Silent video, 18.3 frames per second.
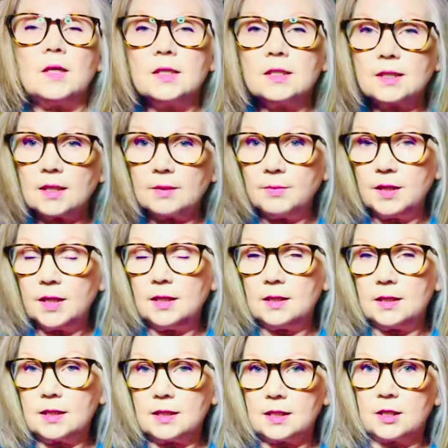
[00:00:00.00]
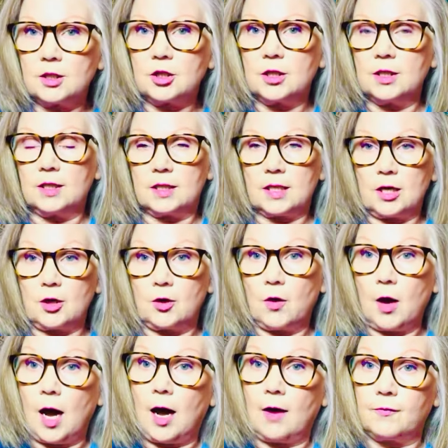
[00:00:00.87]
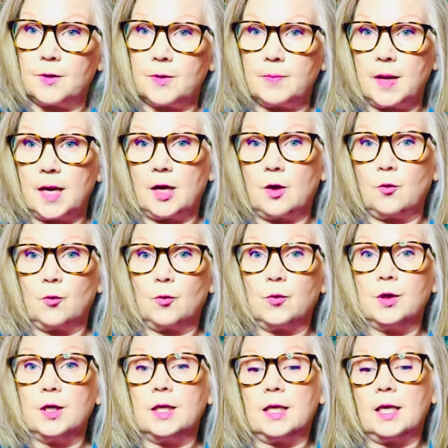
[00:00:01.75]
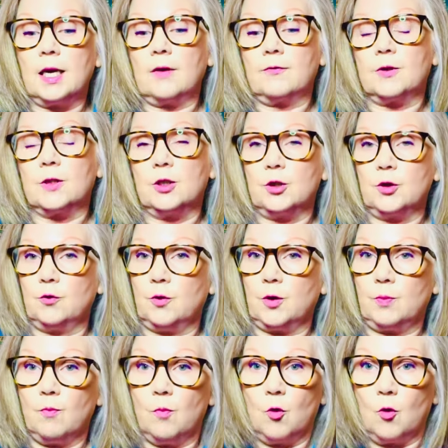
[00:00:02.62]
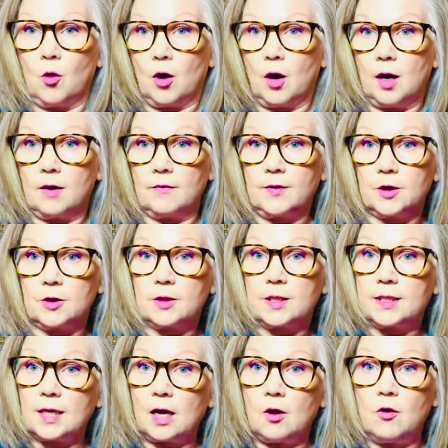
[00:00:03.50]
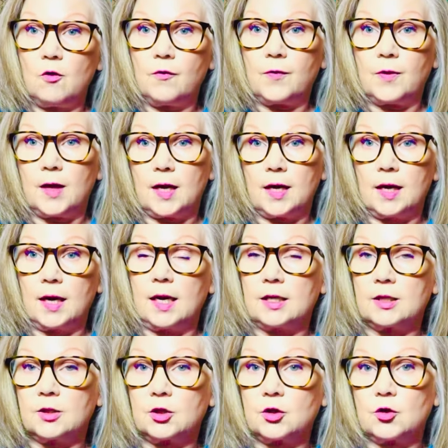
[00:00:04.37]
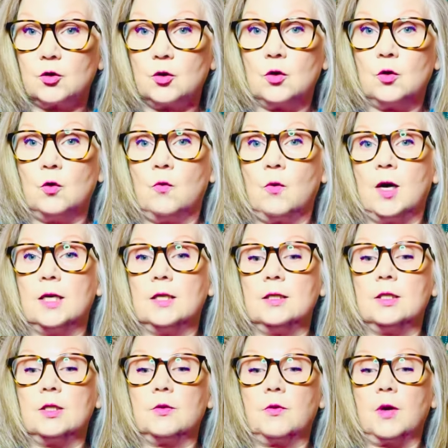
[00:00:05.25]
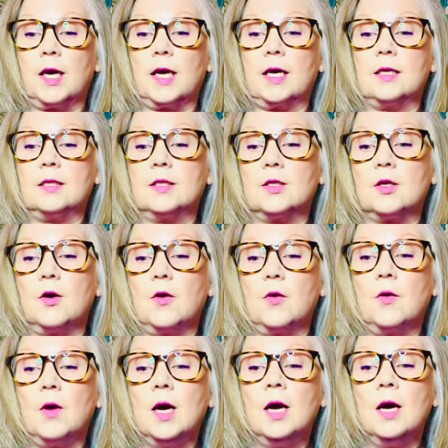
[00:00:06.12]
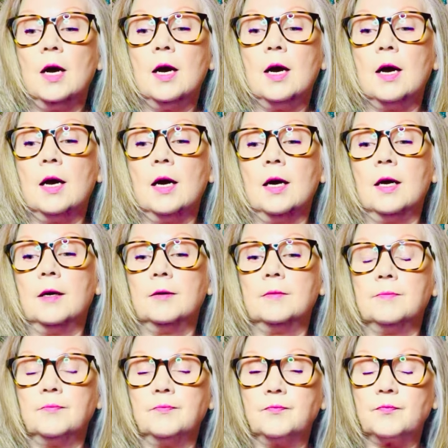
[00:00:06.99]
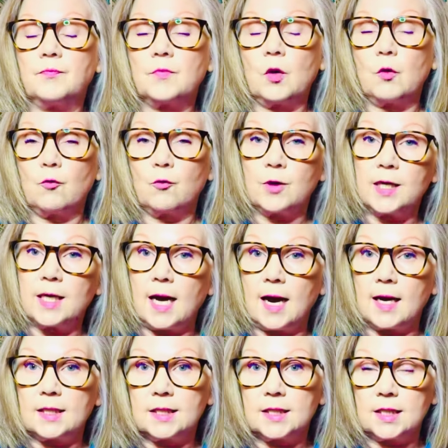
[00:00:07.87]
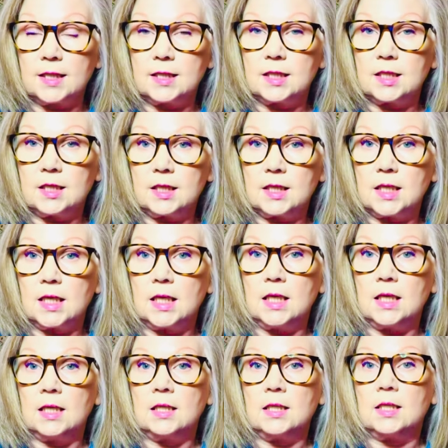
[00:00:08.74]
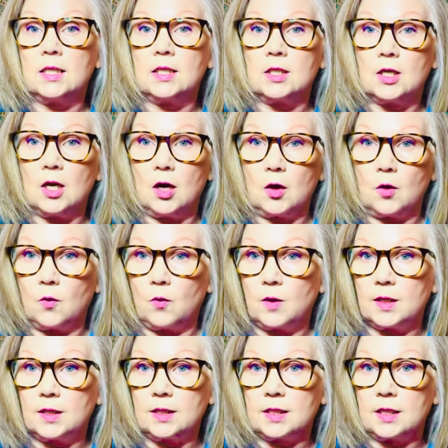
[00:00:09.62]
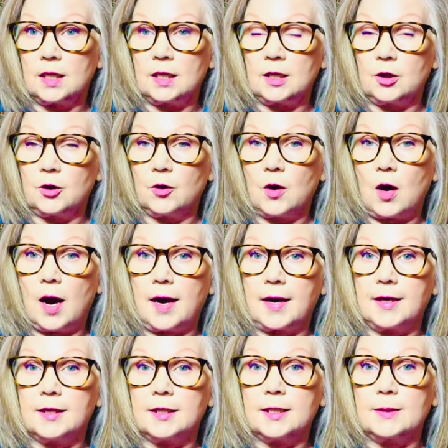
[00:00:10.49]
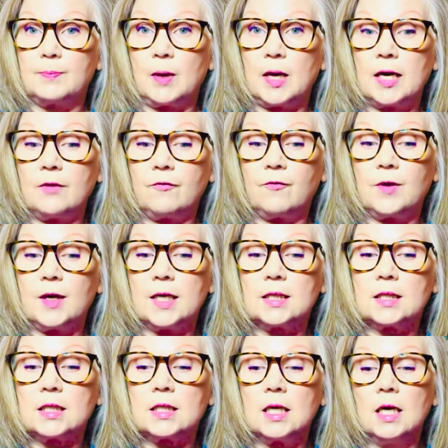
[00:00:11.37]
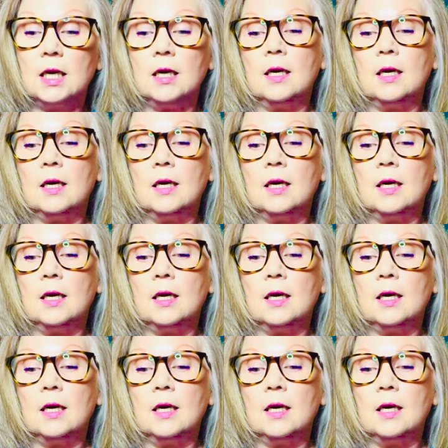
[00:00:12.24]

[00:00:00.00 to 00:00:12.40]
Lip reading: some of the decisions that you have to make really have to do with more of yourself than external ones, okay? So reacting to things is not always in your highest benefit.